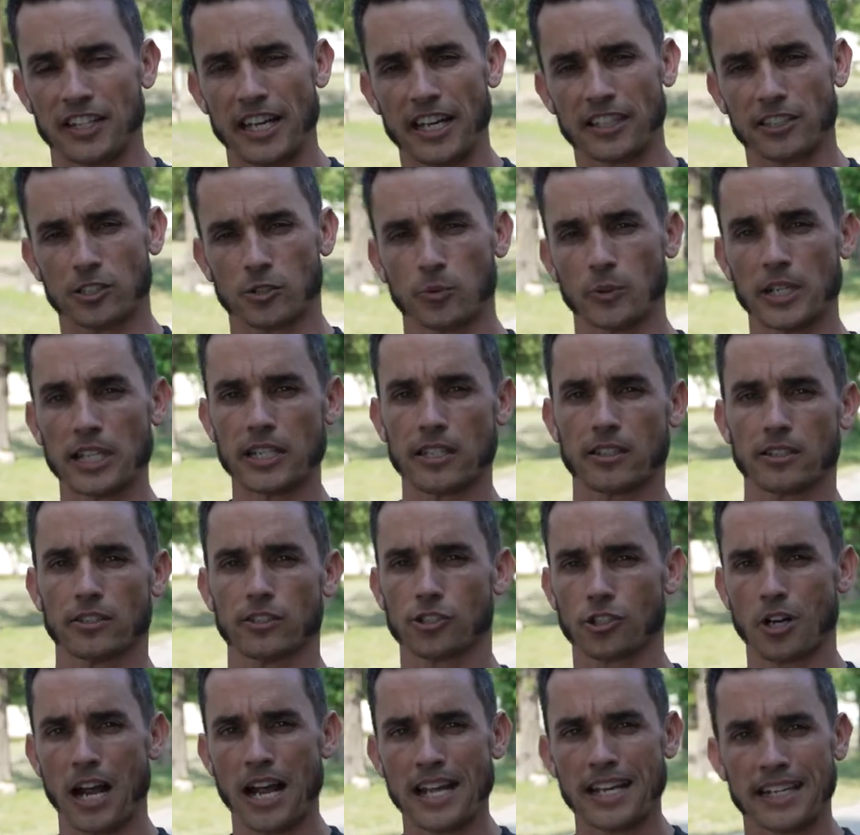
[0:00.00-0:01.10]
next week,
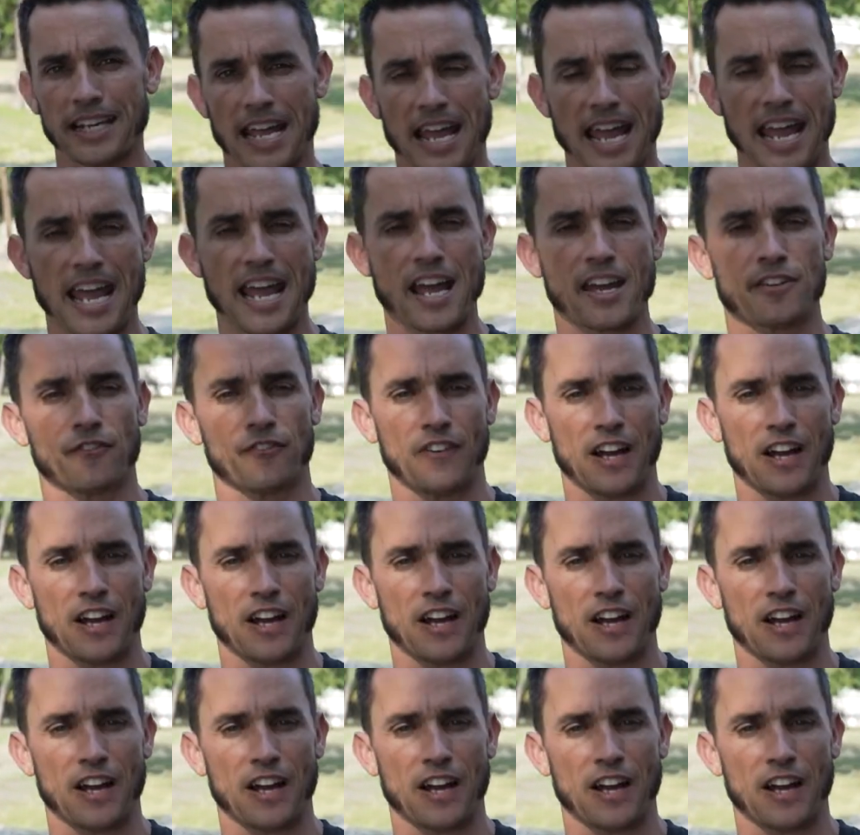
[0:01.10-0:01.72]
try and add